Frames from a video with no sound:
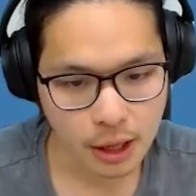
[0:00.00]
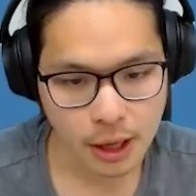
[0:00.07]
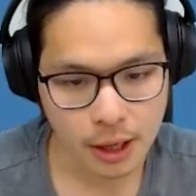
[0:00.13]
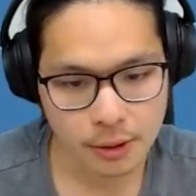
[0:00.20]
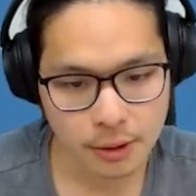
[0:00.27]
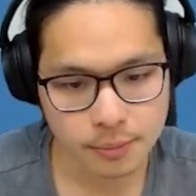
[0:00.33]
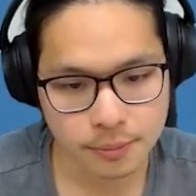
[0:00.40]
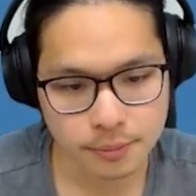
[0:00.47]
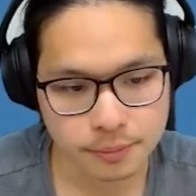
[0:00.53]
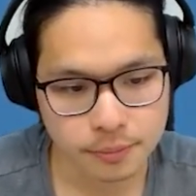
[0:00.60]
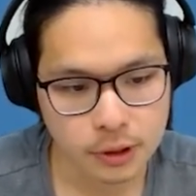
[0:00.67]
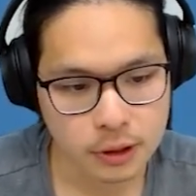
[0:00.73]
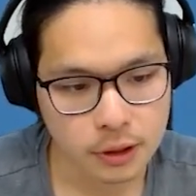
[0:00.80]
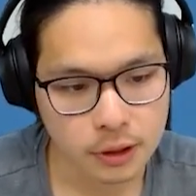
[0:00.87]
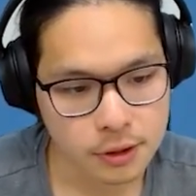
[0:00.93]

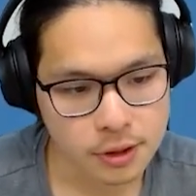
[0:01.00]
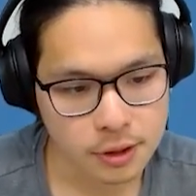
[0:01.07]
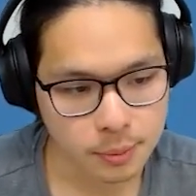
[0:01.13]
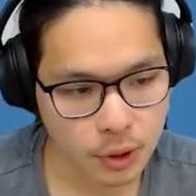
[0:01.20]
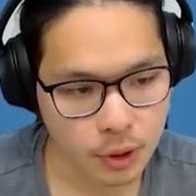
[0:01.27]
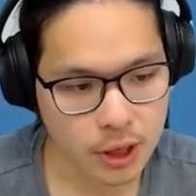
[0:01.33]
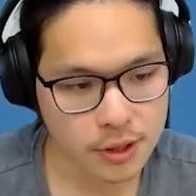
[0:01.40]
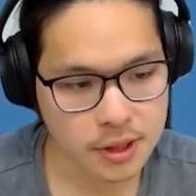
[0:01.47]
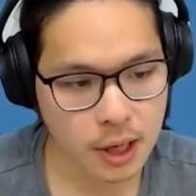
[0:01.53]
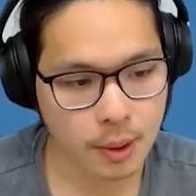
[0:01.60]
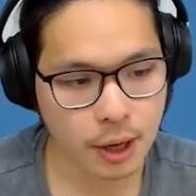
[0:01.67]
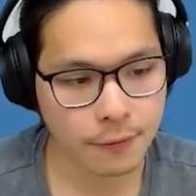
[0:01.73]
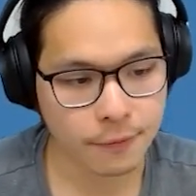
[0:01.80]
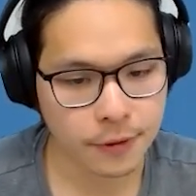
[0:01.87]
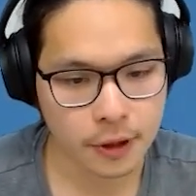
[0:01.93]
And because
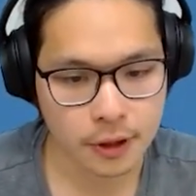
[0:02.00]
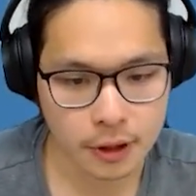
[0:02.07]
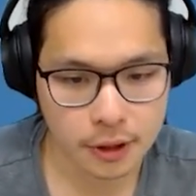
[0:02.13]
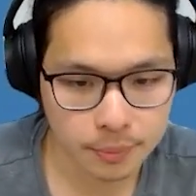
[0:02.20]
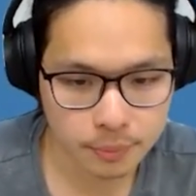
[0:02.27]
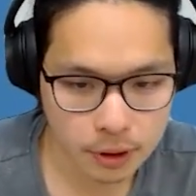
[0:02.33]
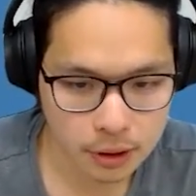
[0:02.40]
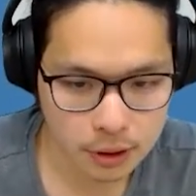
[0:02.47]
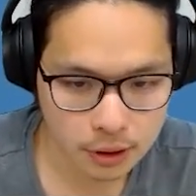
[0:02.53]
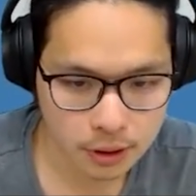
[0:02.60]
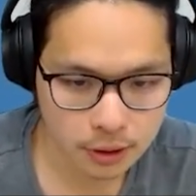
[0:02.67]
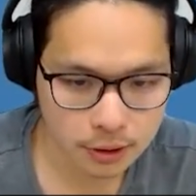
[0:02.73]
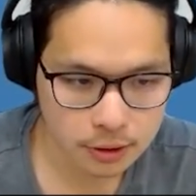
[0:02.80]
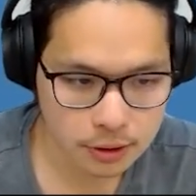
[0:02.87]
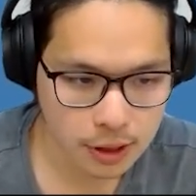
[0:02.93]
some of the
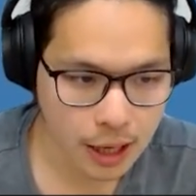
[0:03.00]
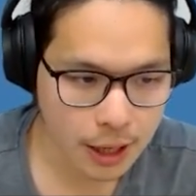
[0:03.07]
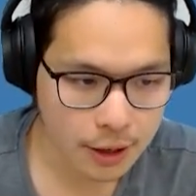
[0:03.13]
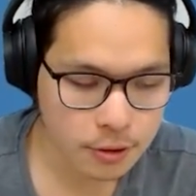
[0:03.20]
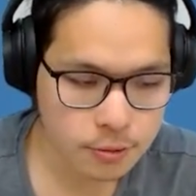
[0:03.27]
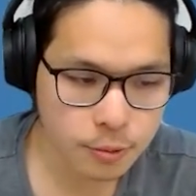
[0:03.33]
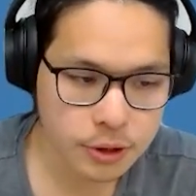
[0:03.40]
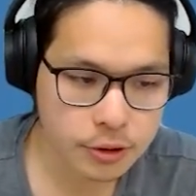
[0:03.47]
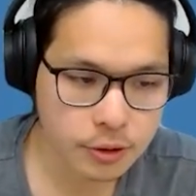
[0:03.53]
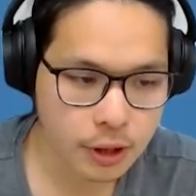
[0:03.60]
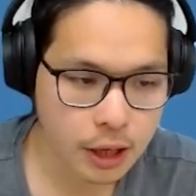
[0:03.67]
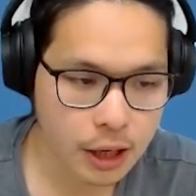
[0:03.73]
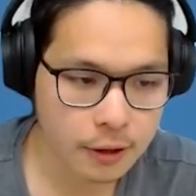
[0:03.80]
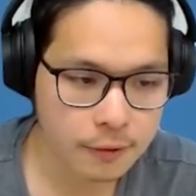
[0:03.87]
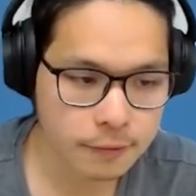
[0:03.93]
tiles we
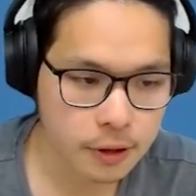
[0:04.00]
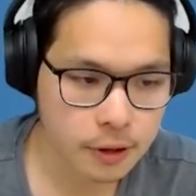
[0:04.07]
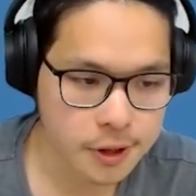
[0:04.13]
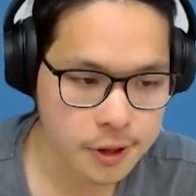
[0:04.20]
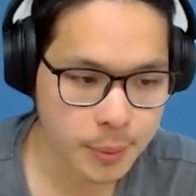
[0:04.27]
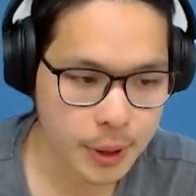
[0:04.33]
don't have a